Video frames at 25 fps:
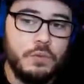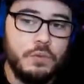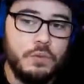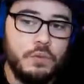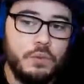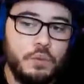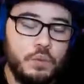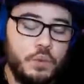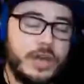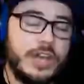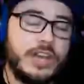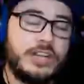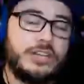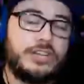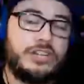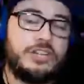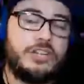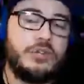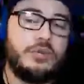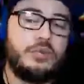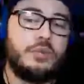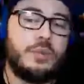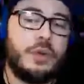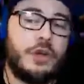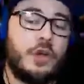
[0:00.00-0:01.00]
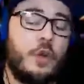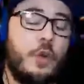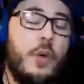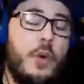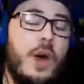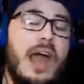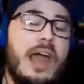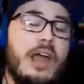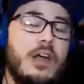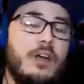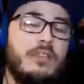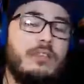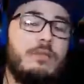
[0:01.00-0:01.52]
which
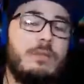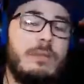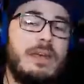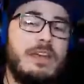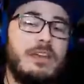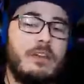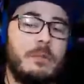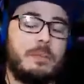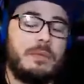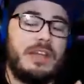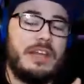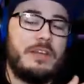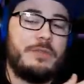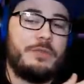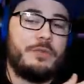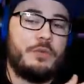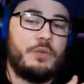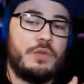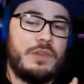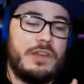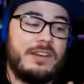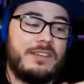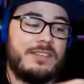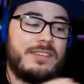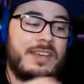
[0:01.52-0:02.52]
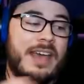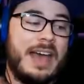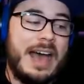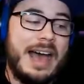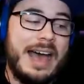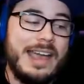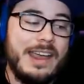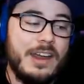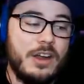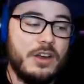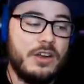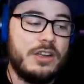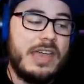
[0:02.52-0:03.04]
requires me to play through the
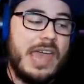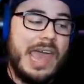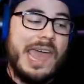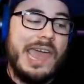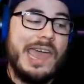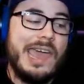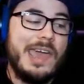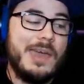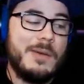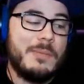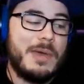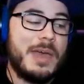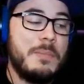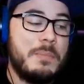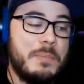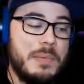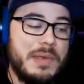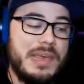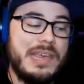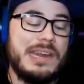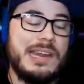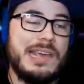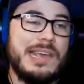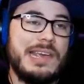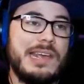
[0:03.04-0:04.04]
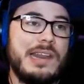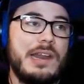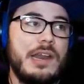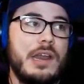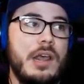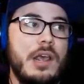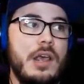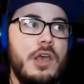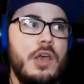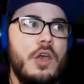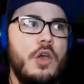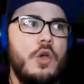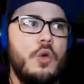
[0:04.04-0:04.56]
entire game and beat it
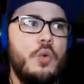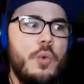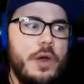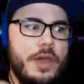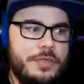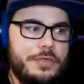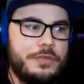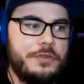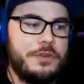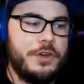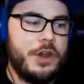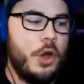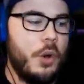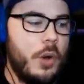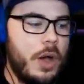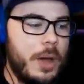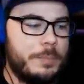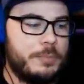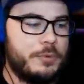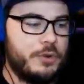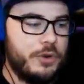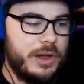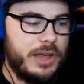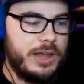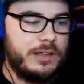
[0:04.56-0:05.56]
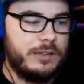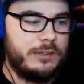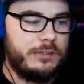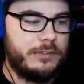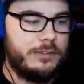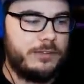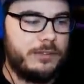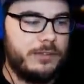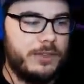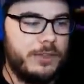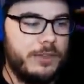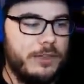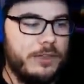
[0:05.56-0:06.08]
with no
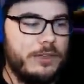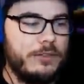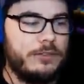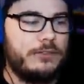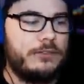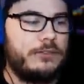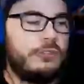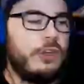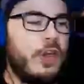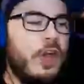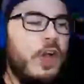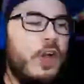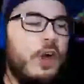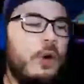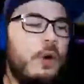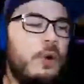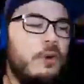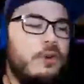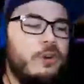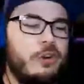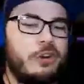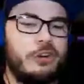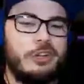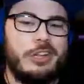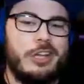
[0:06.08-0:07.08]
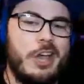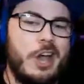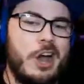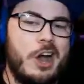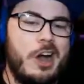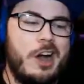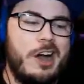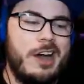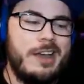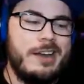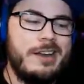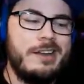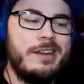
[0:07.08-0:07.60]
upgrades. So early
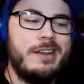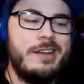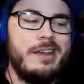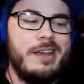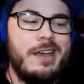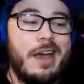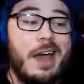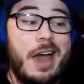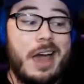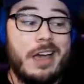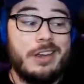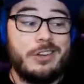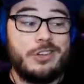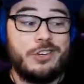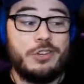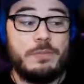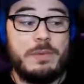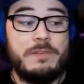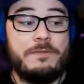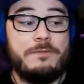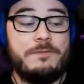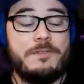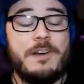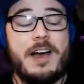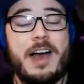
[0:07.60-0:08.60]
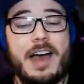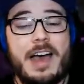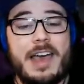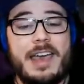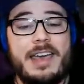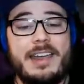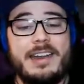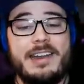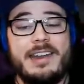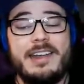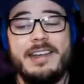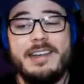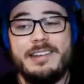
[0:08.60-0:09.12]
on, I should be
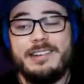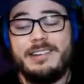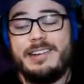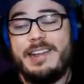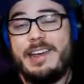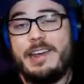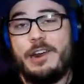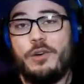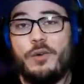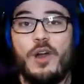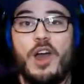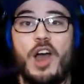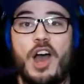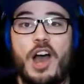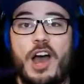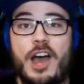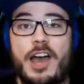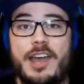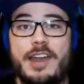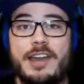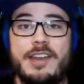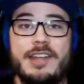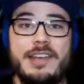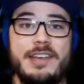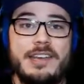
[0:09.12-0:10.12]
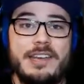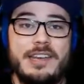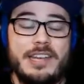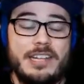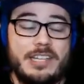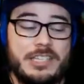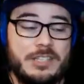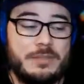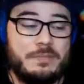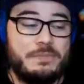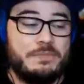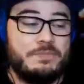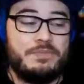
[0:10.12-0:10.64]
fine. Later on,
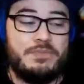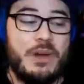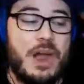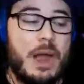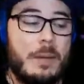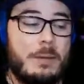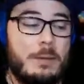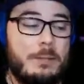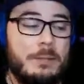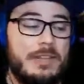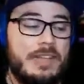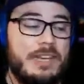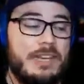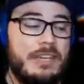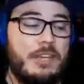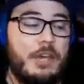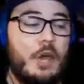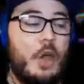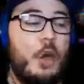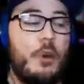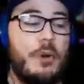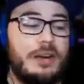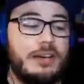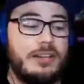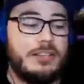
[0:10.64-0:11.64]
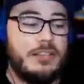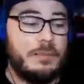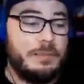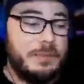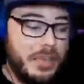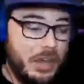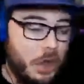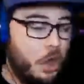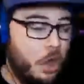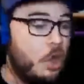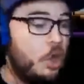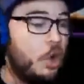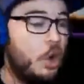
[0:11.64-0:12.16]
it's probably going to be
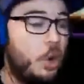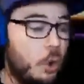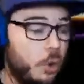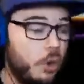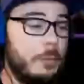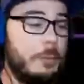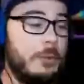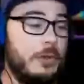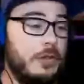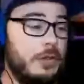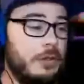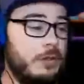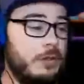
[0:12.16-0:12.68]
horrible.